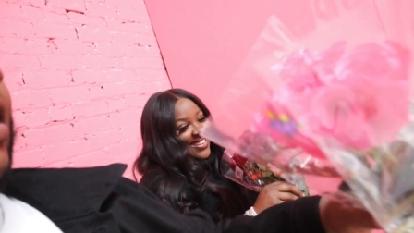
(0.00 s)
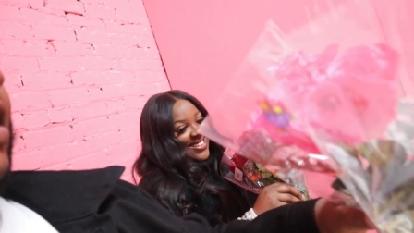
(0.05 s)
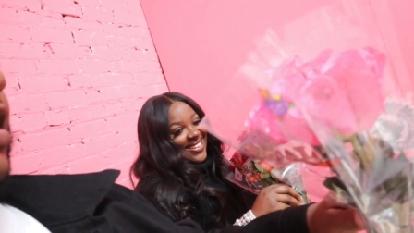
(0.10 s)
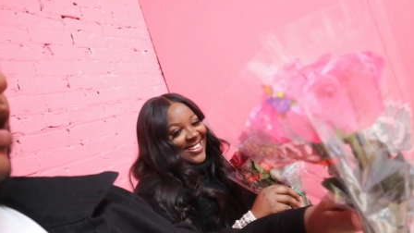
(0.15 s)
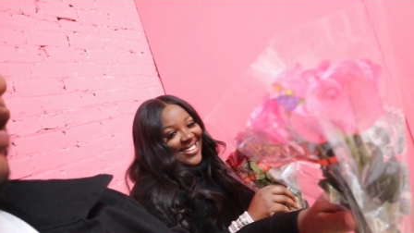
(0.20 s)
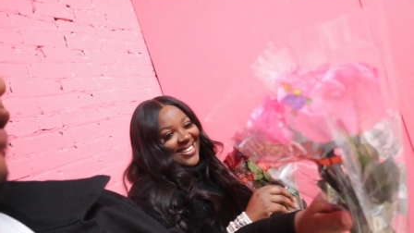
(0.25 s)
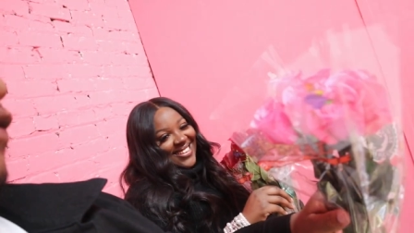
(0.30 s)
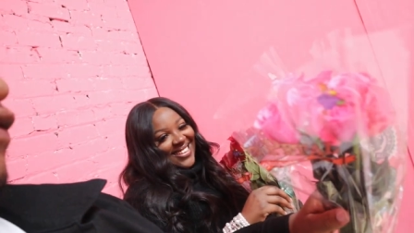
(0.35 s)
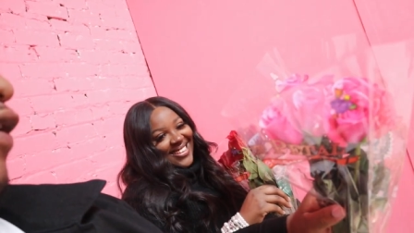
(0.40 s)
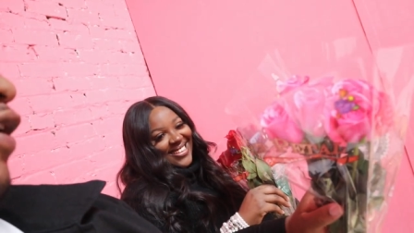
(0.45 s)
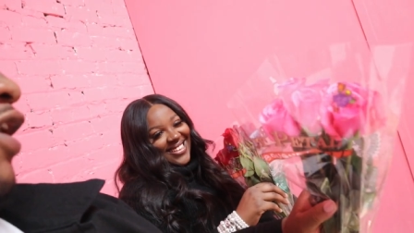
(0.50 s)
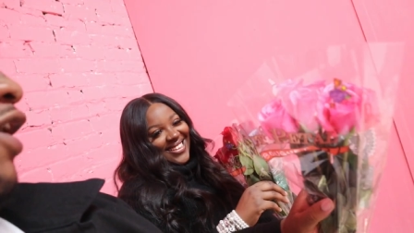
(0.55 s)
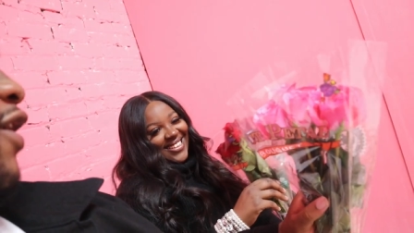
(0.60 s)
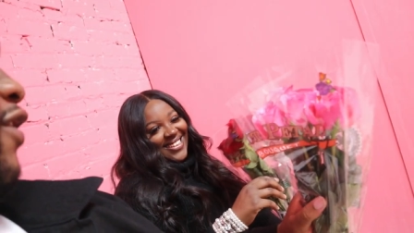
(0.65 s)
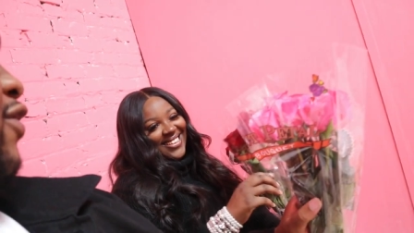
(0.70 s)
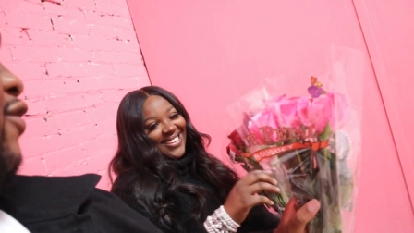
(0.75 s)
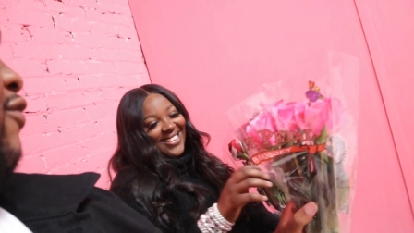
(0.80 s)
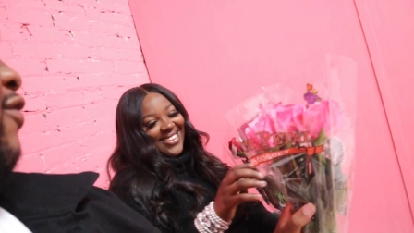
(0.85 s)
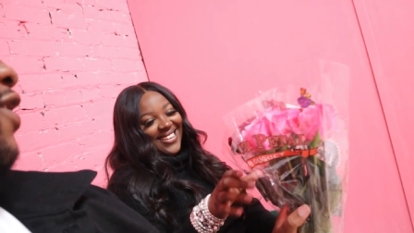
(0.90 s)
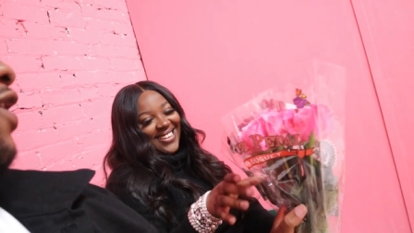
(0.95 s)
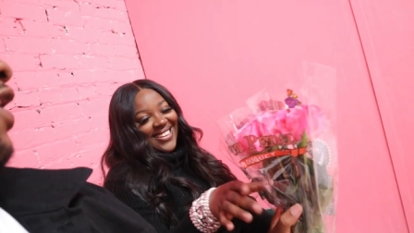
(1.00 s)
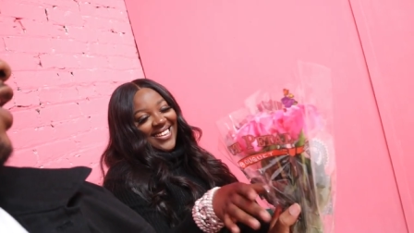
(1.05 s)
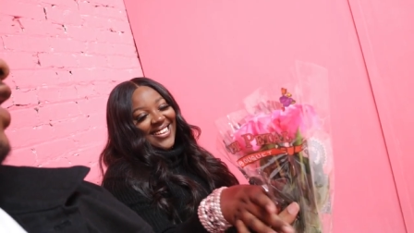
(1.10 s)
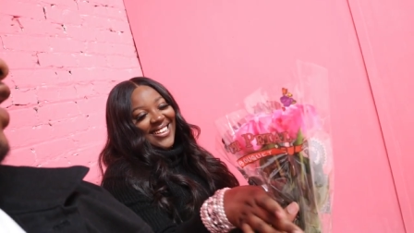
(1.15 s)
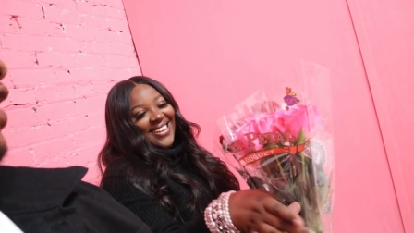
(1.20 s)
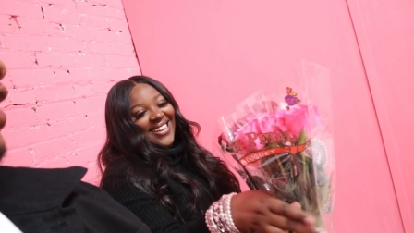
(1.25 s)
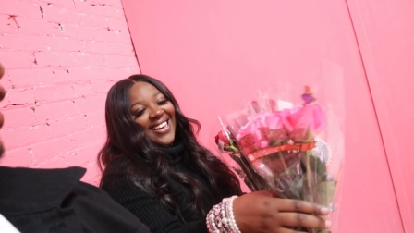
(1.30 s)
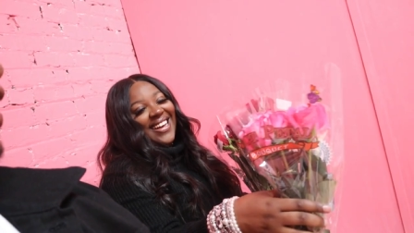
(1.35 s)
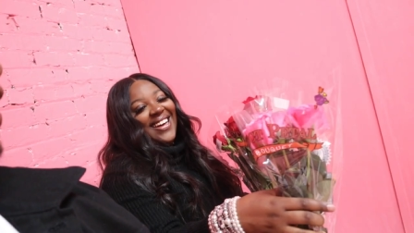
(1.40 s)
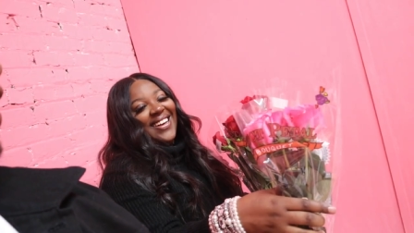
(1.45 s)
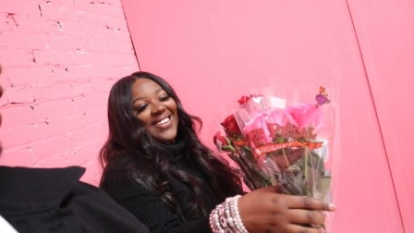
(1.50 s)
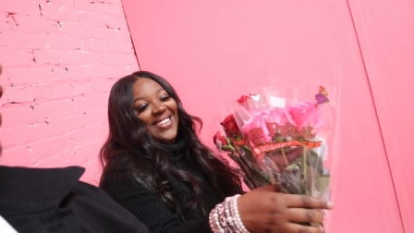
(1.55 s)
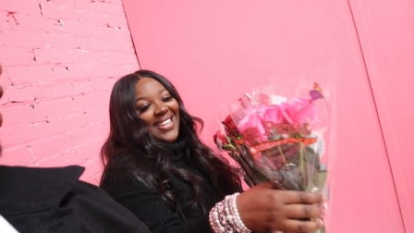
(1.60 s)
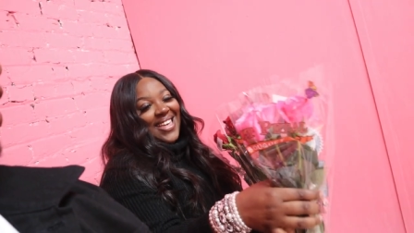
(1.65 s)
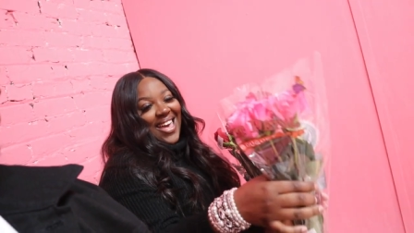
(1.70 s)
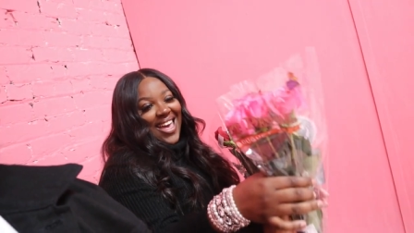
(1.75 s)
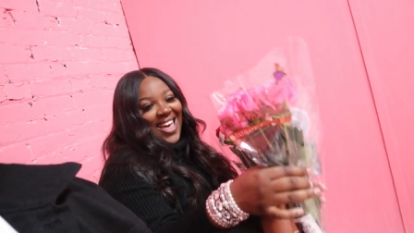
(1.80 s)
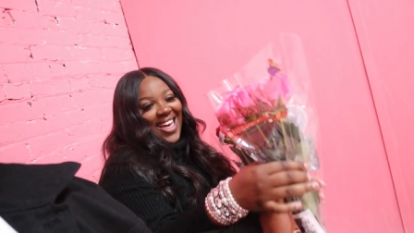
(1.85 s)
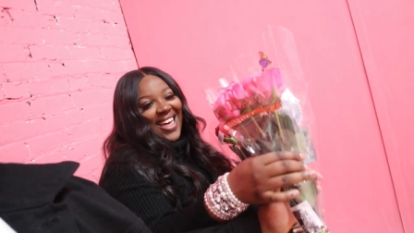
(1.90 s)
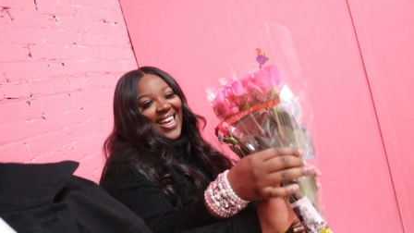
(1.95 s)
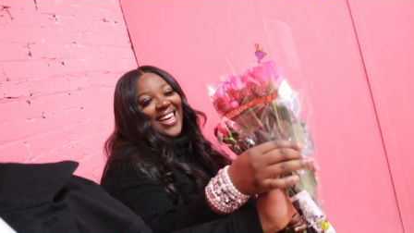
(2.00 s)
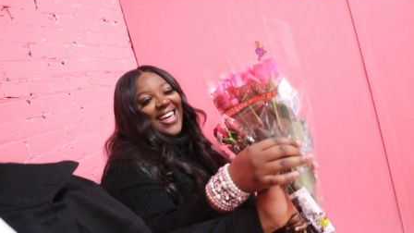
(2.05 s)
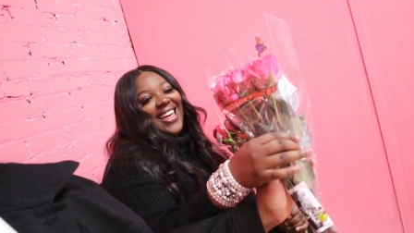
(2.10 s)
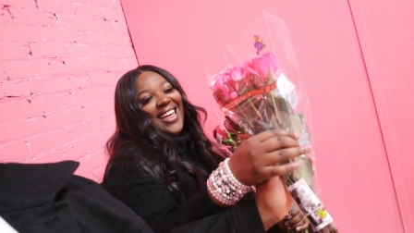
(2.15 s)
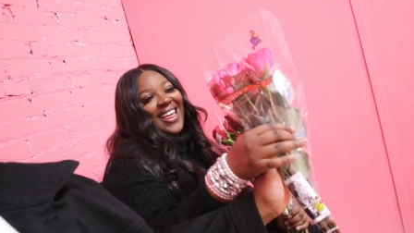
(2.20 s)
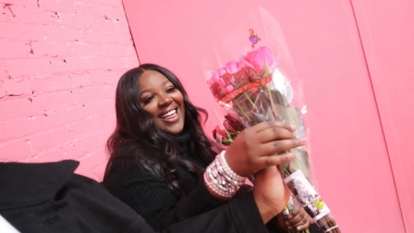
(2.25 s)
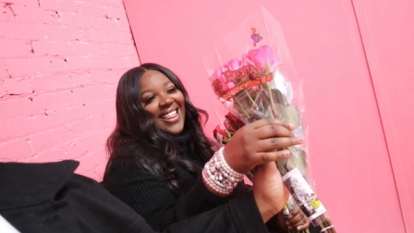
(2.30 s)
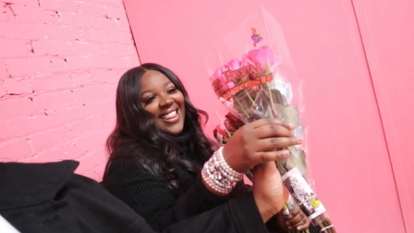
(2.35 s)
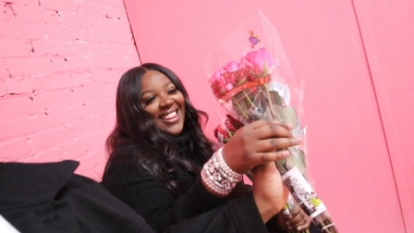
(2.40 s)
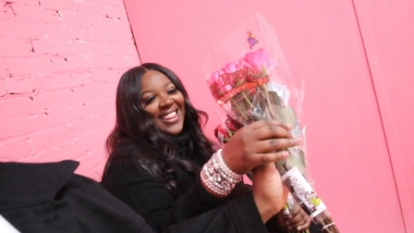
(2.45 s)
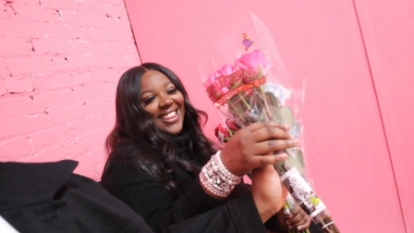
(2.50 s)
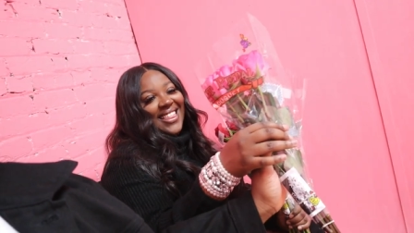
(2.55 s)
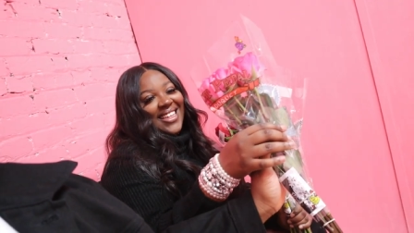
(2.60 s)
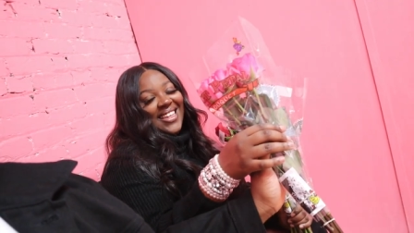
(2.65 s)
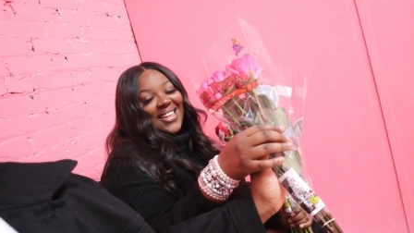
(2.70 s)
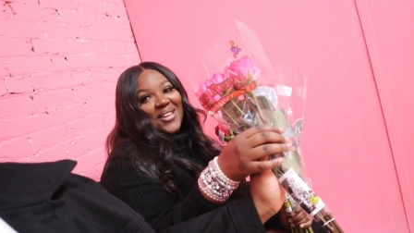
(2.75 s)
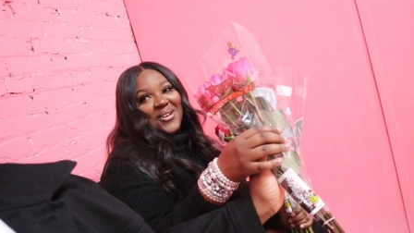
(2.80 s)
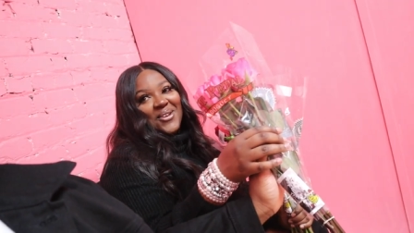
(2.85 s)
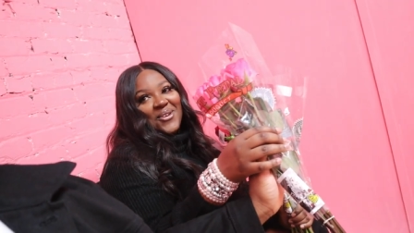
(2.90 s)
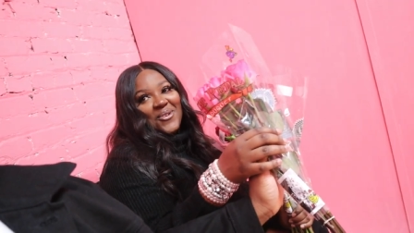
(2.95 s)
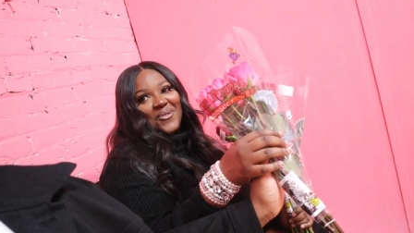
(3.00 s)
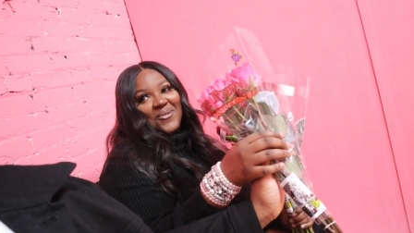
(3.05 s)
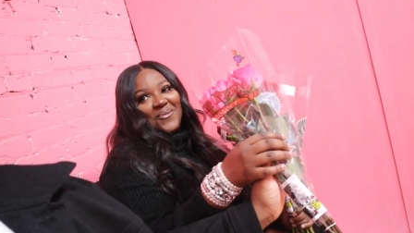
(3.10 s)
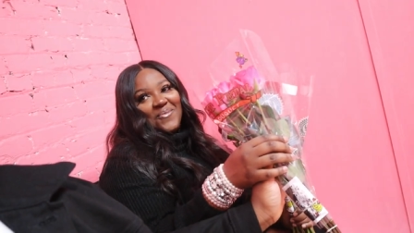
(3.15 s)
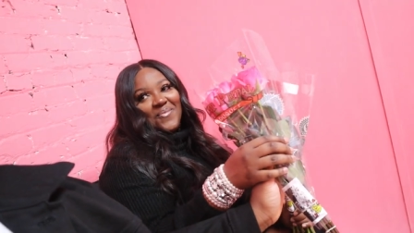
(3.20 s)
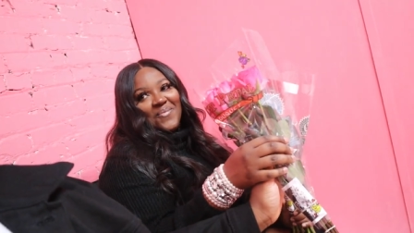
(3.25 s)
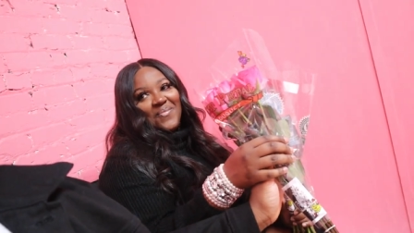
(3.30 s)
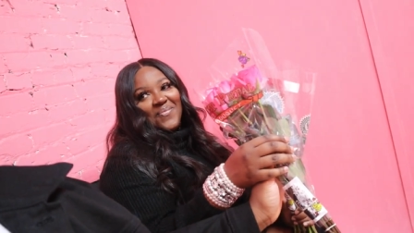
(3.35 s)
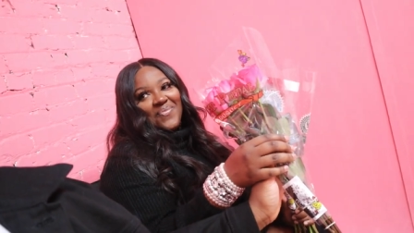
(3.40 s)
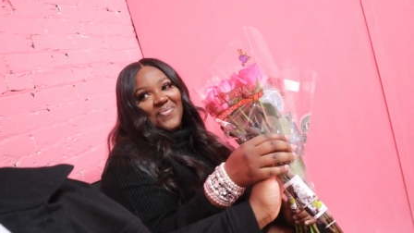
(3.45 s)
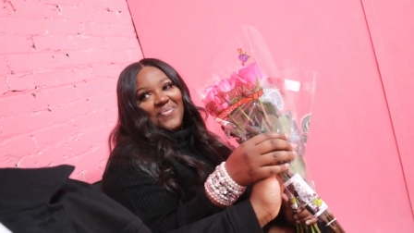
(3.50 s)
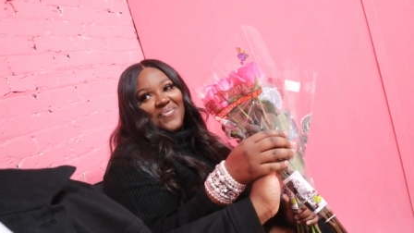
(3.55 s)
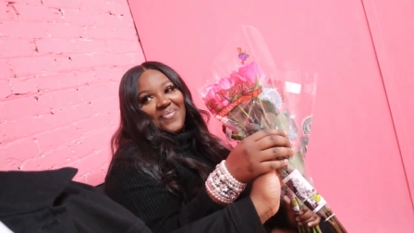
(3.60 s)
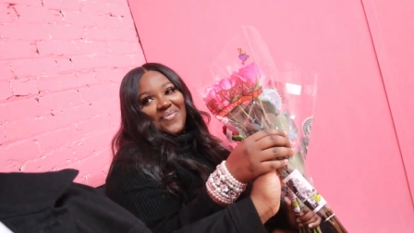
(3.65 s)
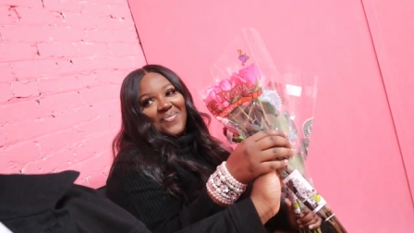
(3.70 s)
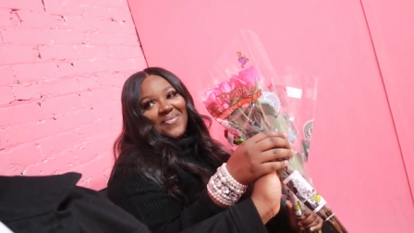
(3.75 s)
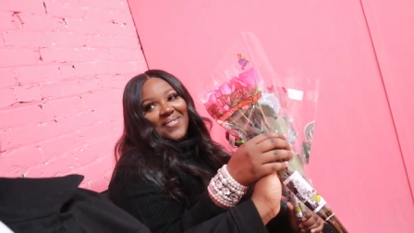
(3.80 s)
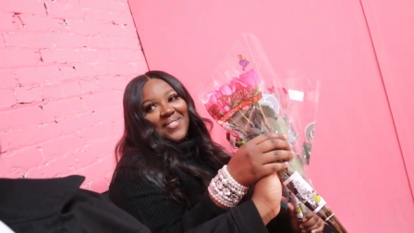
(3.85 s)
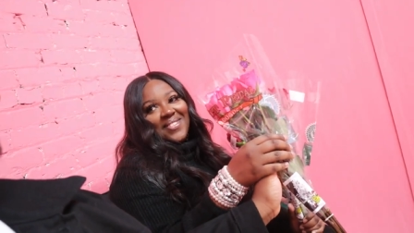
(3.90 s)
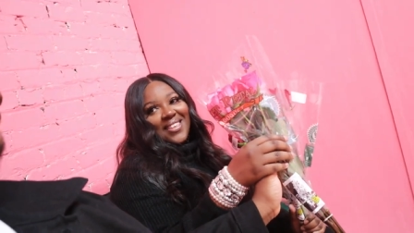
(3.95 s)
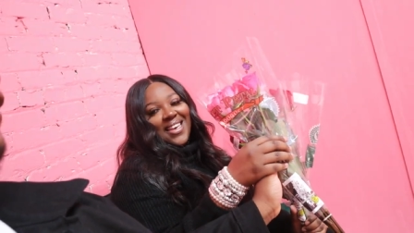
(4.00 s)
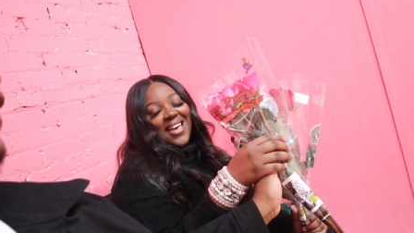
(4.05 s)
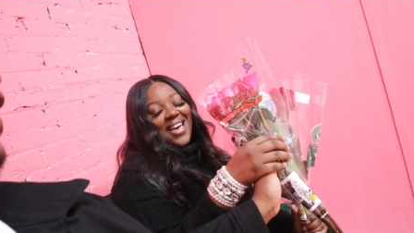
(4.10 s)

This is for year three. You're three when you cross uh, the paint